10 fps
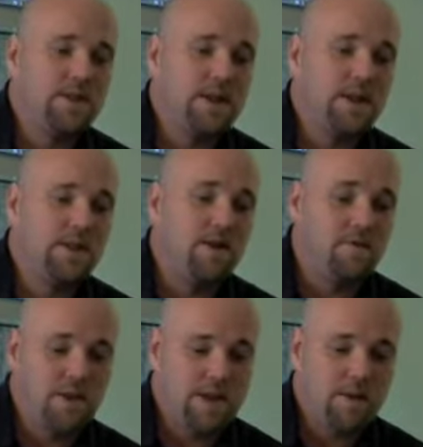on the site
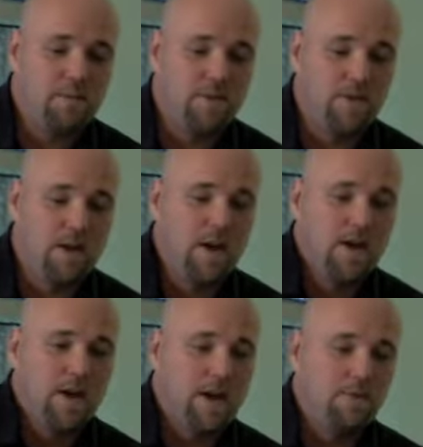staff. For example,
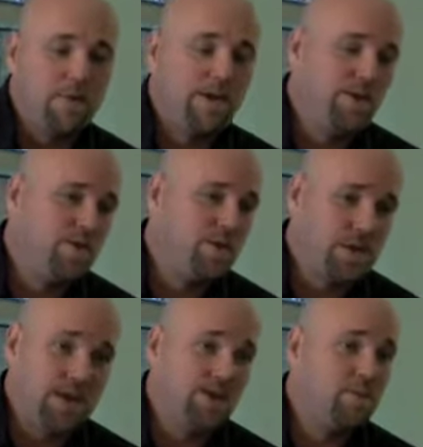we choose
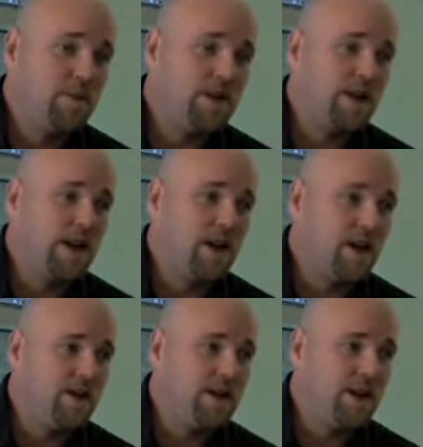the digital pen
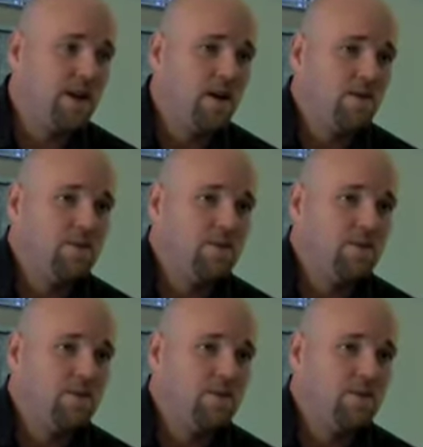technology,